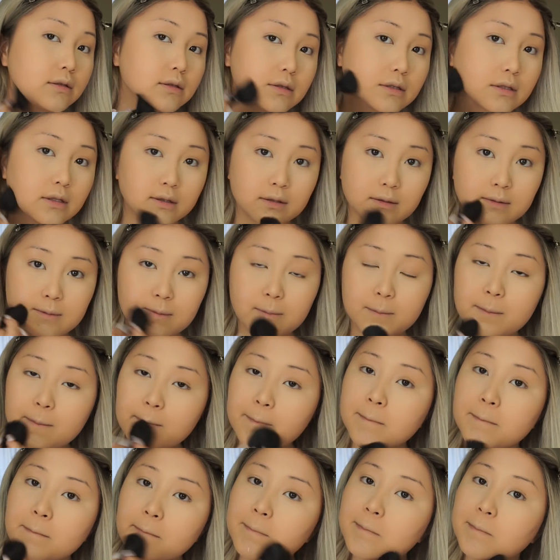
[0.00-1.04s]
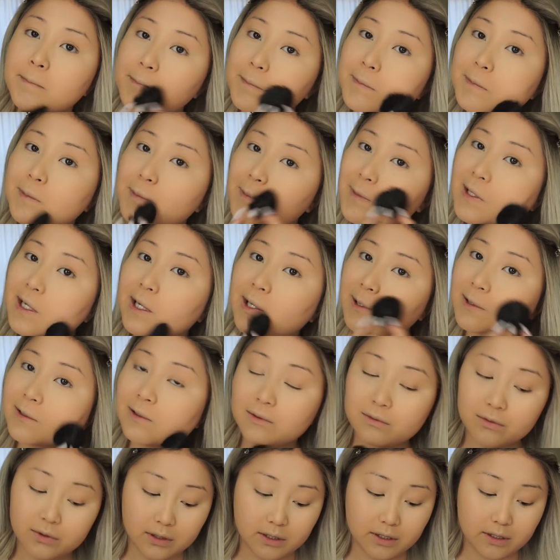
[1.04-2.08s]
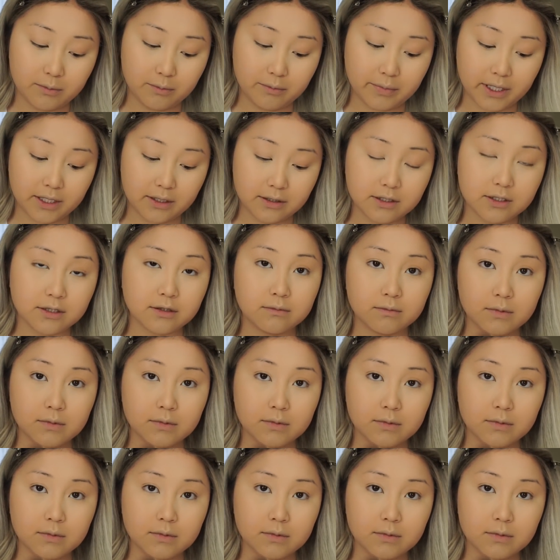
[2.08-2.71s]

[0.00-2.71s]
so I don't really bake too